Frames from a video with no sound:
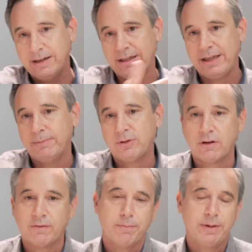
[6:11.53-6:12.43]
and
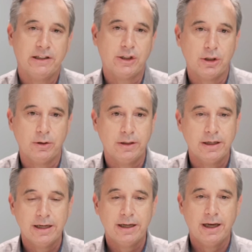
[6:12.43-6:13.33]
keeps her from being
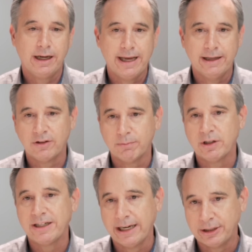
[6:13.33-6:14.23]
sued. Again, some
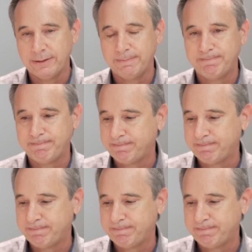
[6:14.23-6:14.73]
protection.